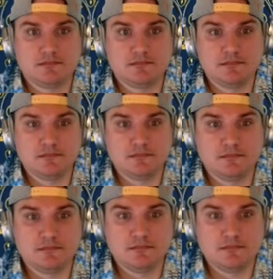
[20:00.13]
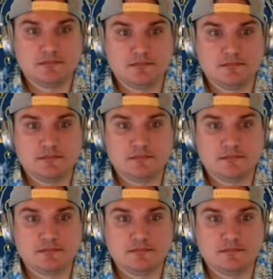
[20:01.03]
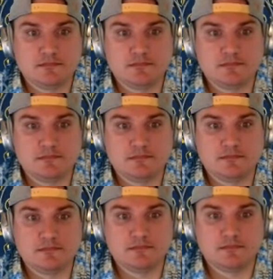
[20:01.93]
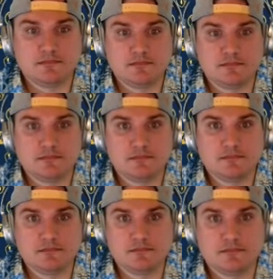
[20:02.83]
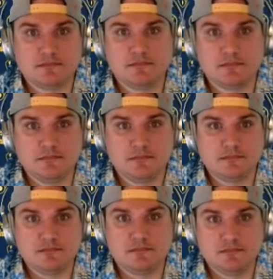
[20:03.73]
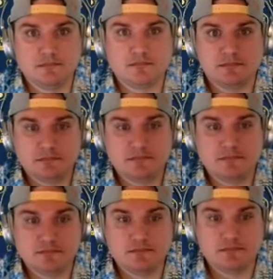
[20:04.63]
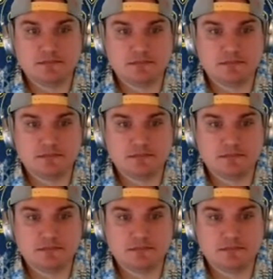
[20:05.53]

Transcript: (not speaking)